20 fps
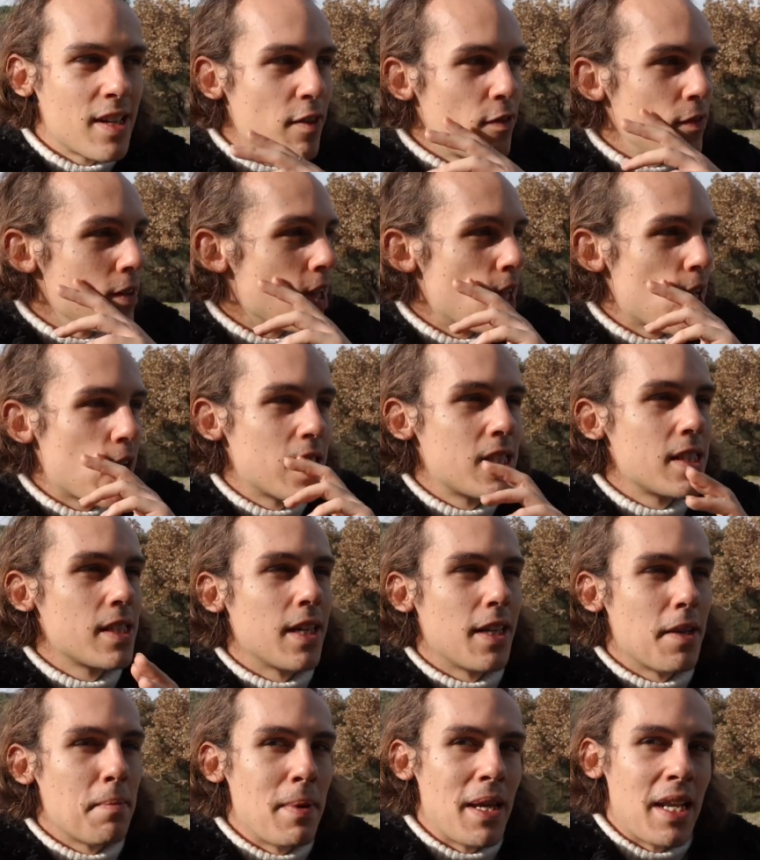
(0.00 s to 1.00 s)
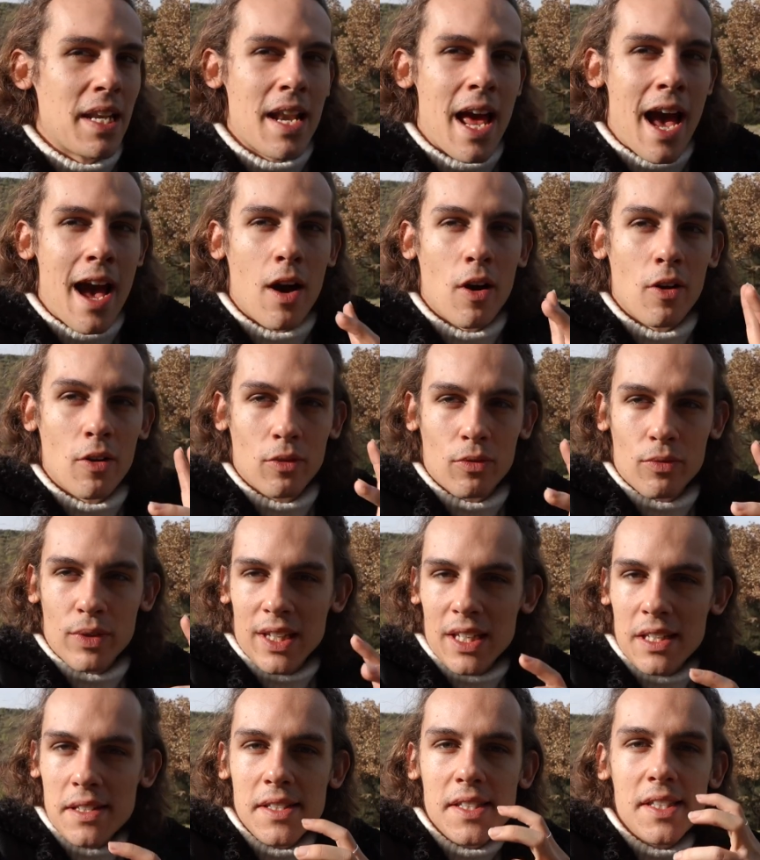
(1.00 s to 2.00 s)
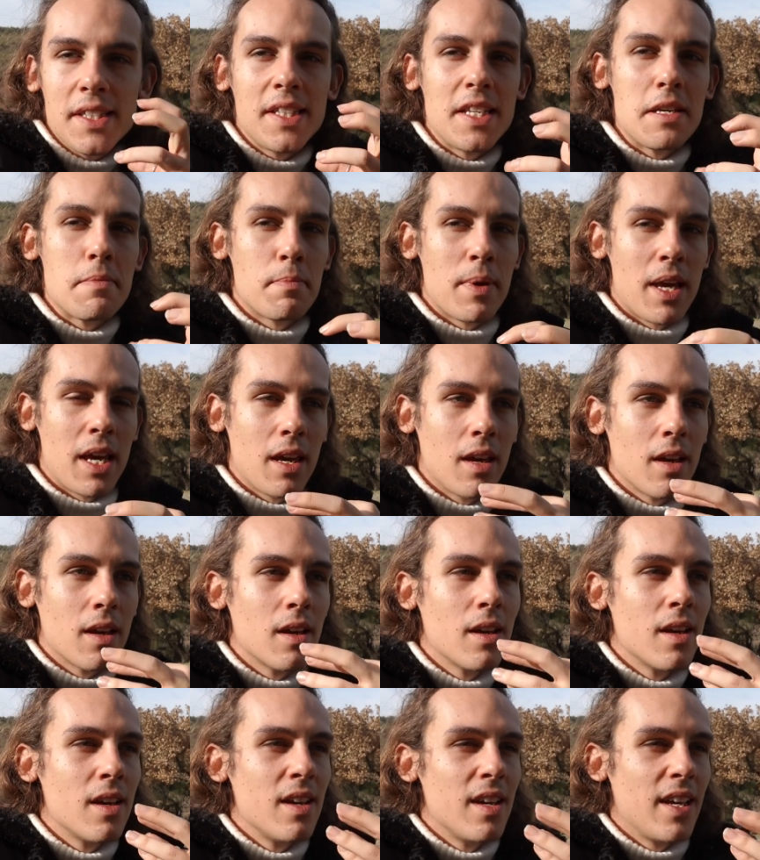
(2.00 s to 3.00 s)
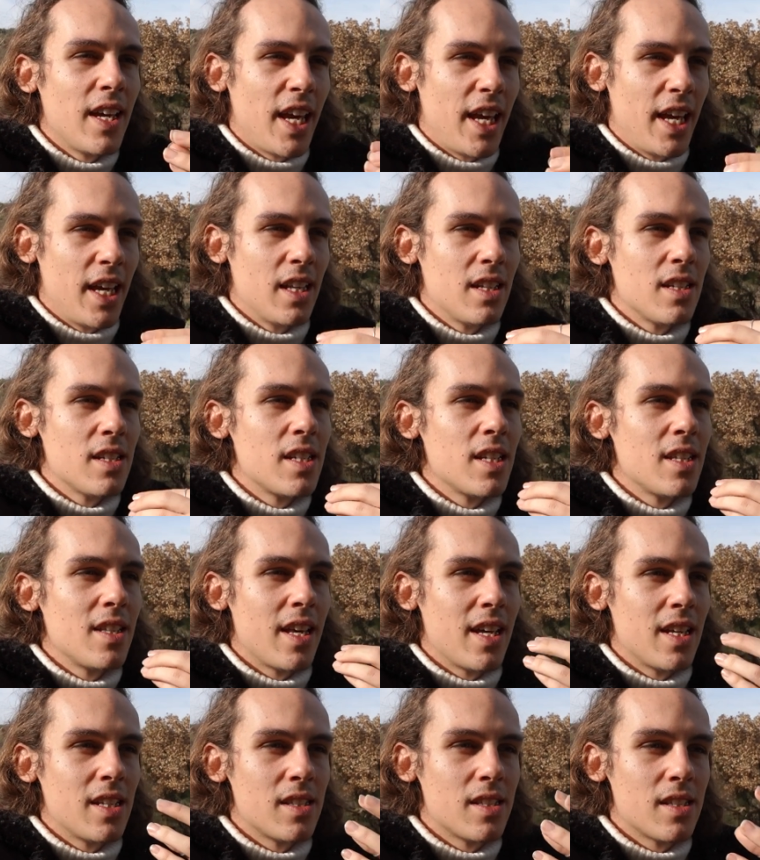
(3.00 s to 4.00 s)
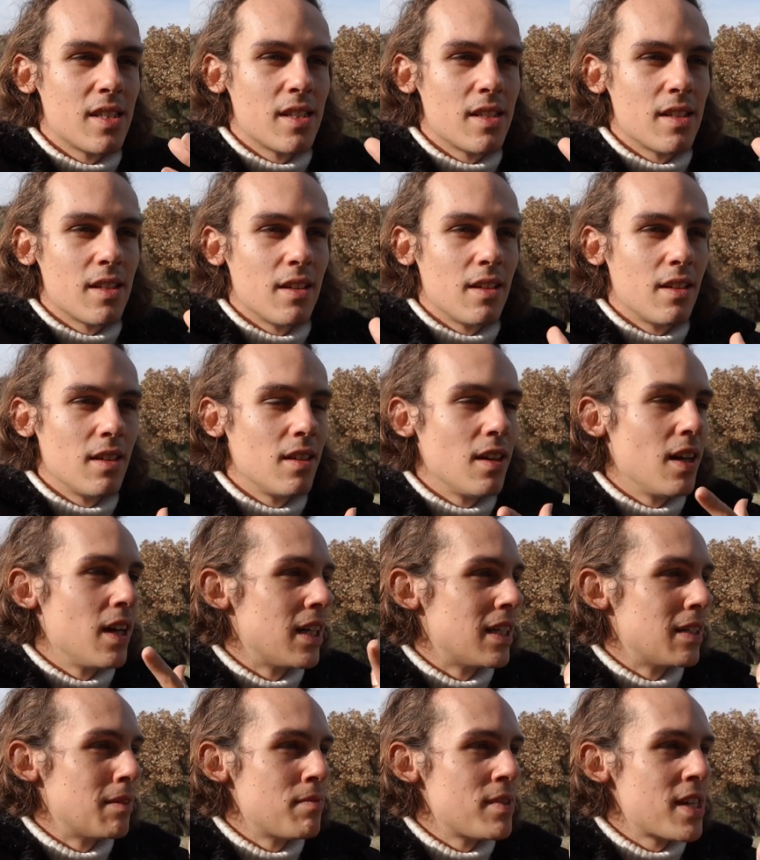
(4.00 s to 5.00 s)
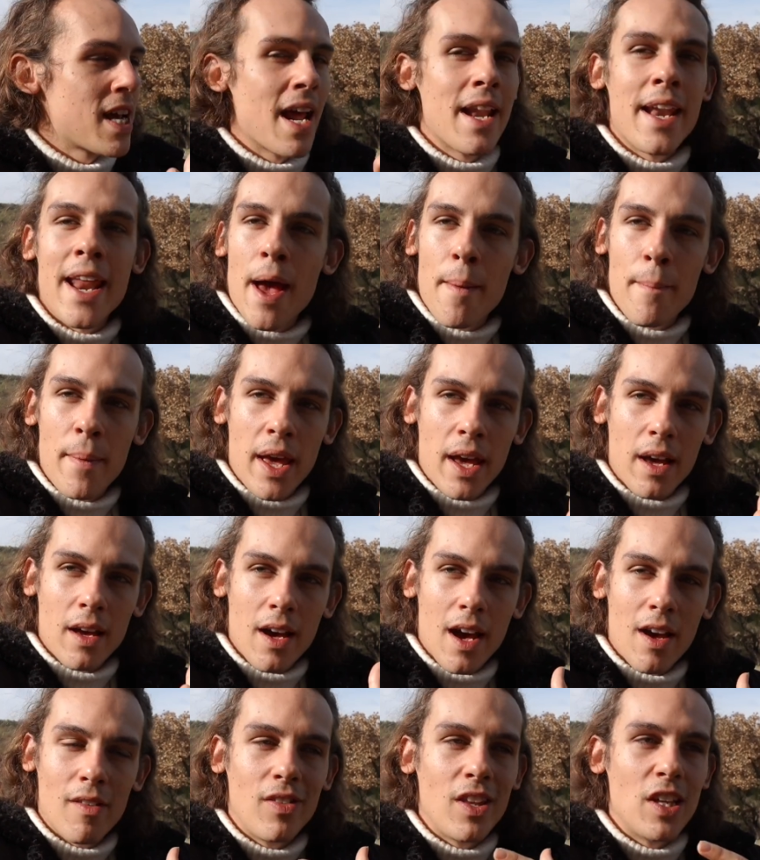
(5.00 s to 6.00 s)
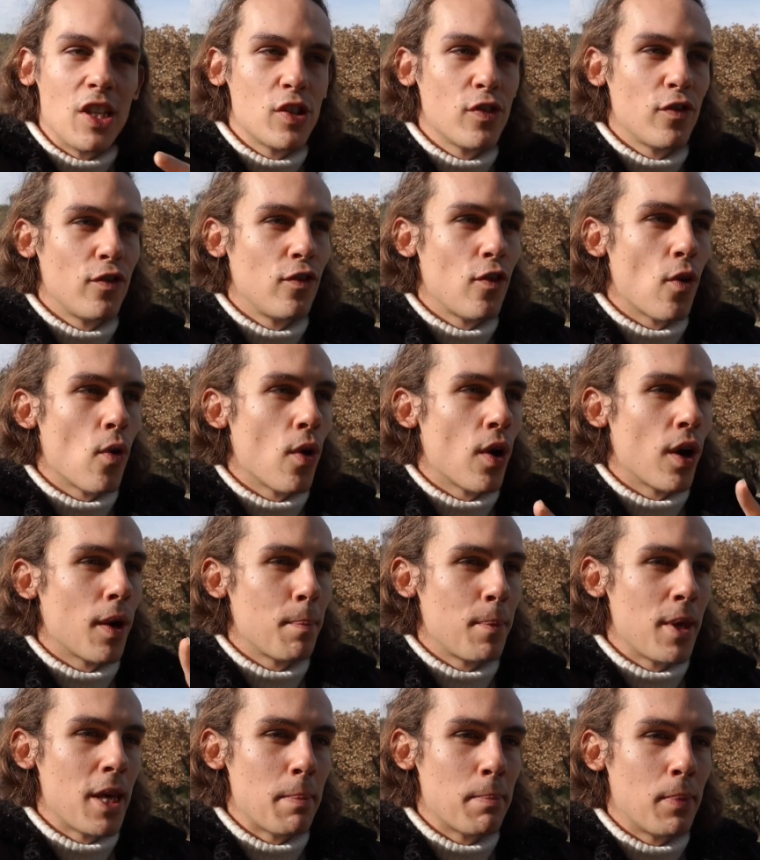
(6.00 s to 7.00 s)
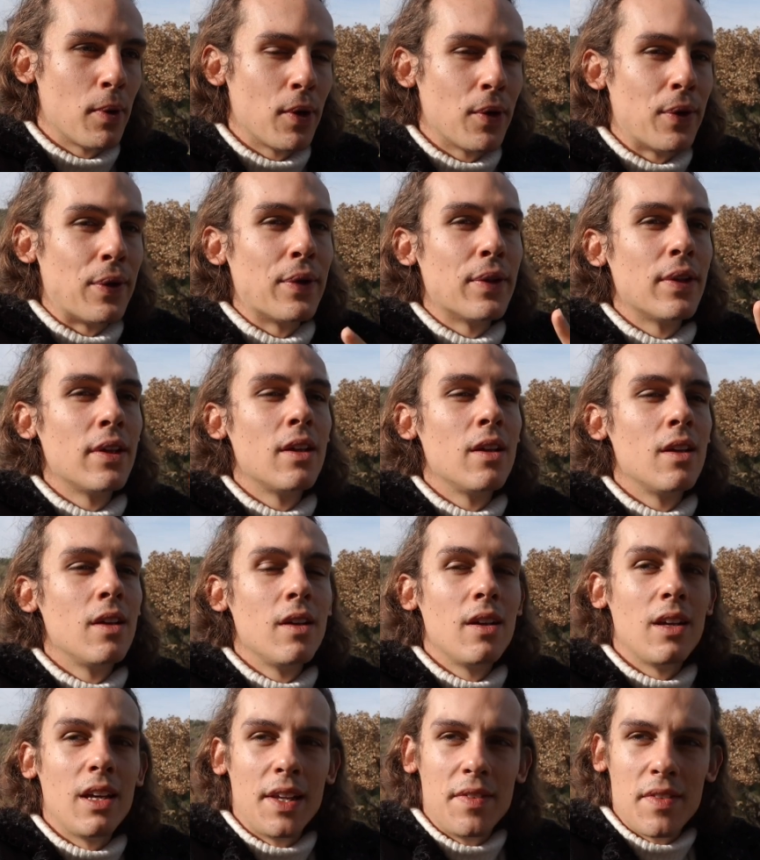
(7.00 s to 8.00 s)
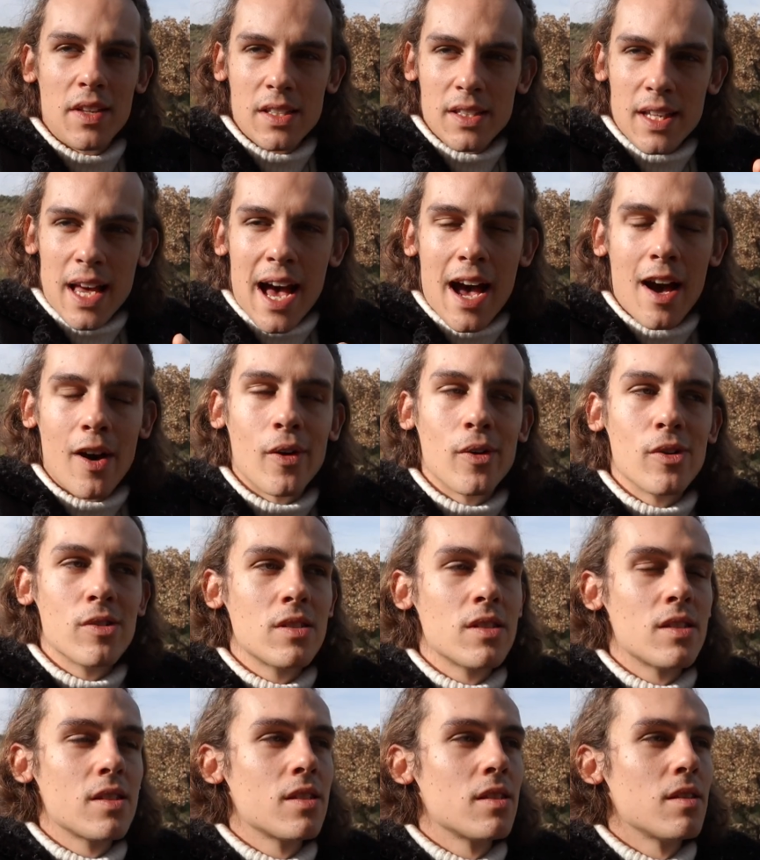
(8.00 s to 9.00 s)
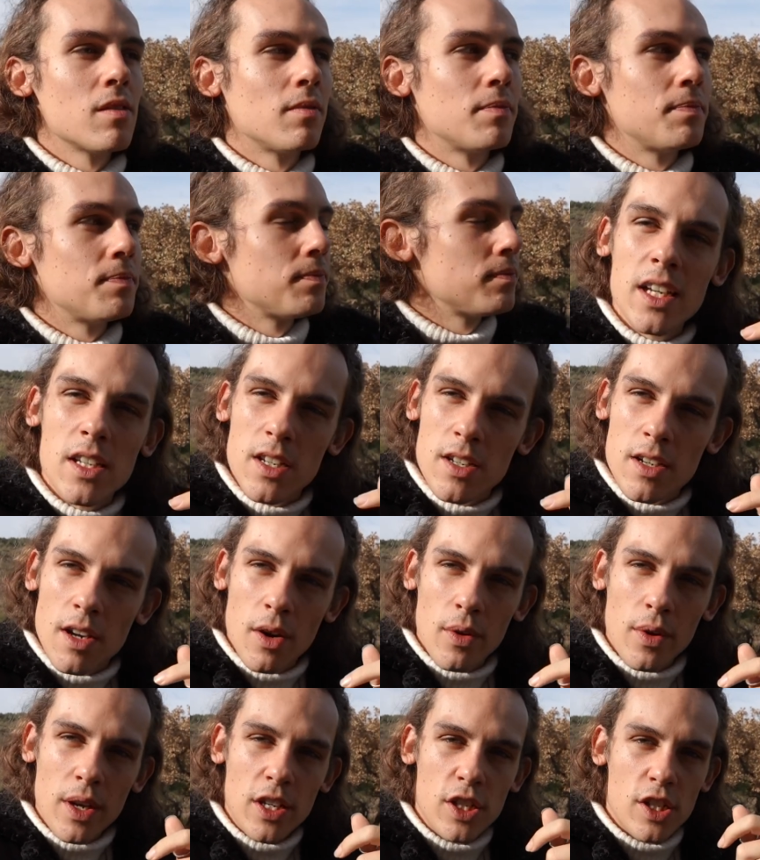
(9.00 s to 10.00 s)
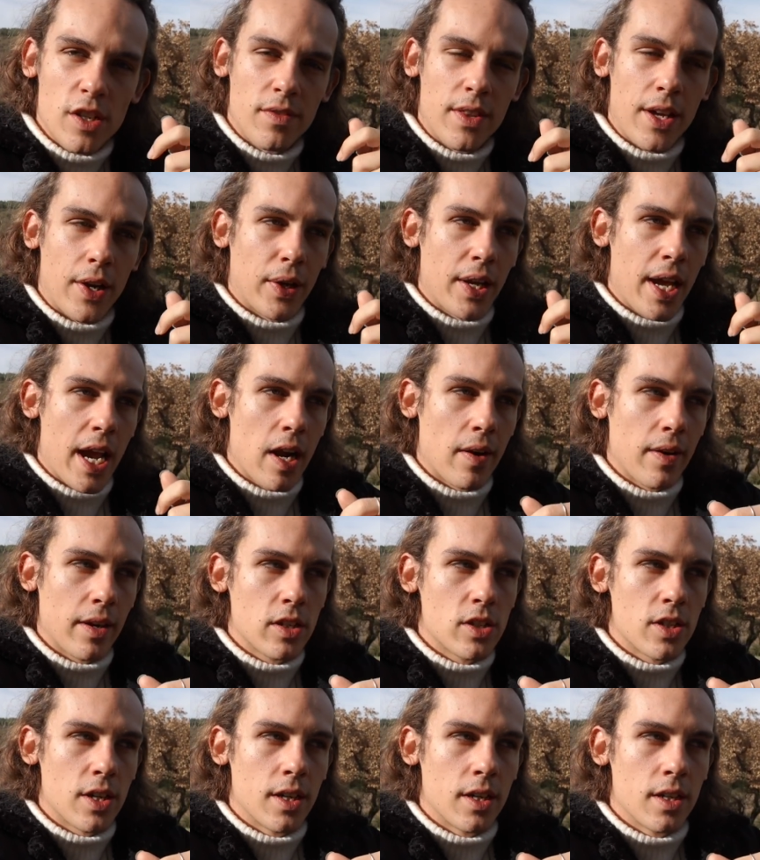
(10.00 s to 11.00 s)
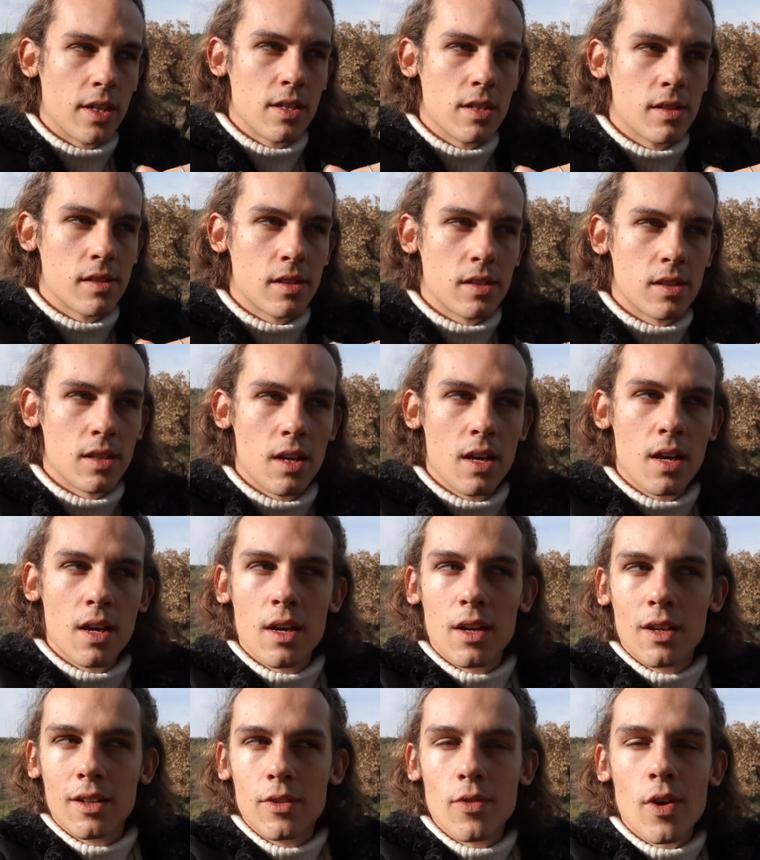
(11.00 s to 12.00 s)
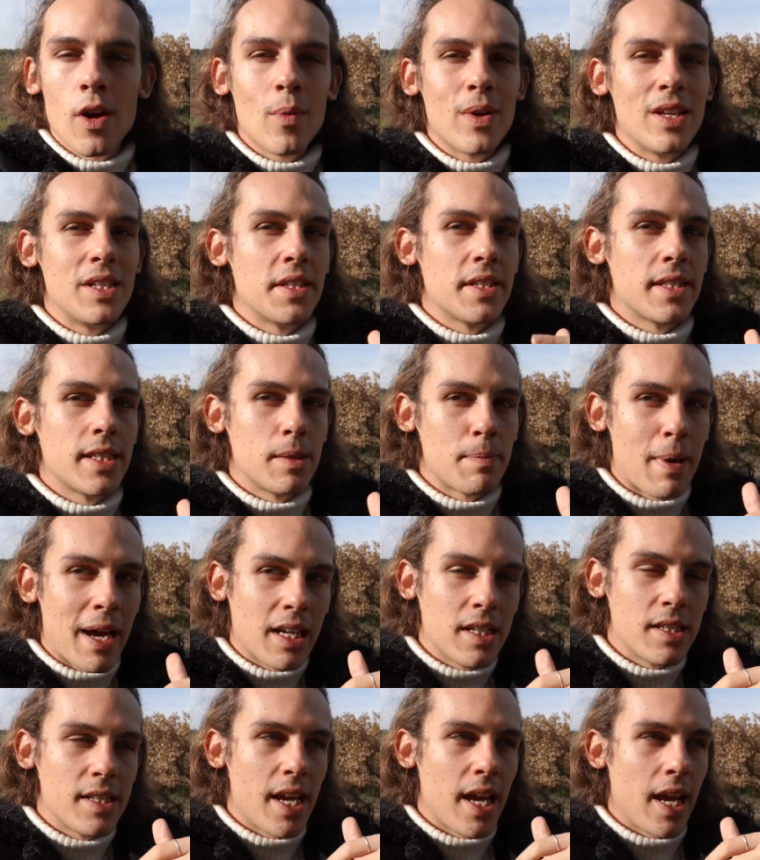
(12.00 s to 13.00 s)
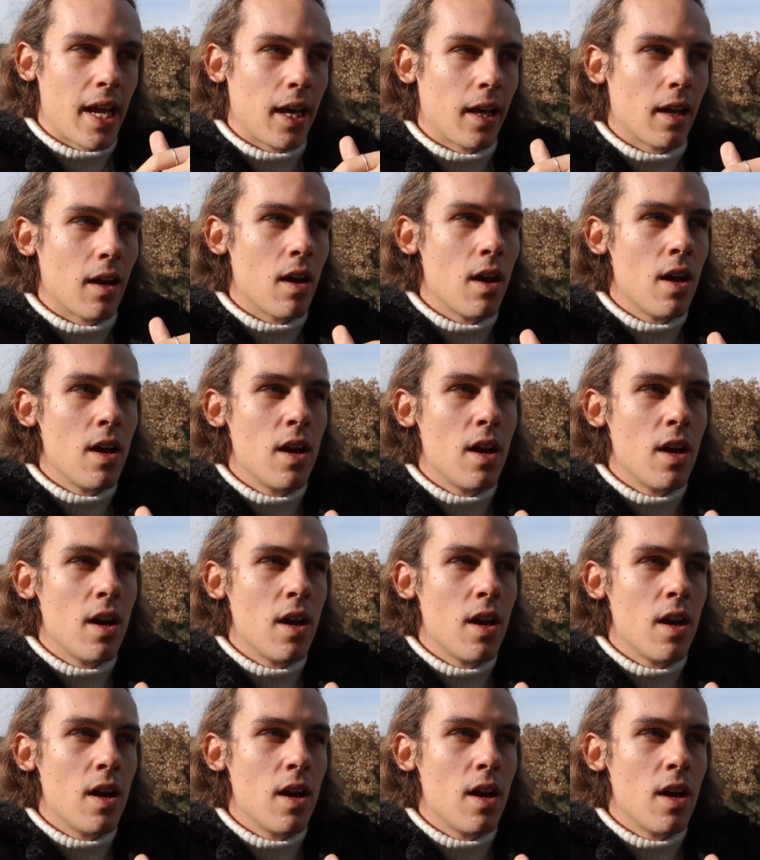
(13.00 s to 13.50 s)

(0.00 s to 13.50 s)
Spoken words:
I feel like it's going to be now really seeping into this dynamic of these four people in this house, to know each of their characters. Who are we suspecting?